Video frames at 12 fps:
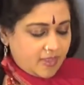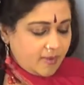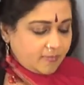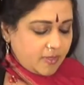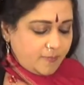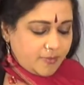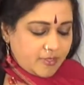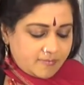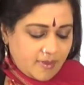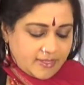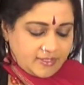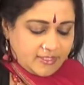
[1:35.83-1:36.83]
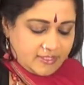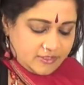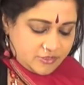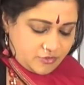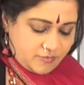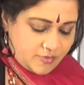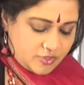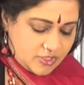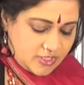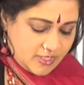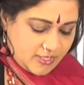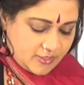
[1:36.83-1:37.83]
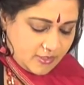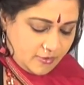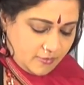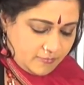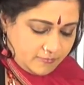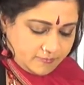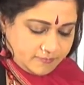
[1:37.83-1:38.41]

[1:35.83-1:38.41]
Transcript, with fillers: then I'm gonna put in my little drew machine and go and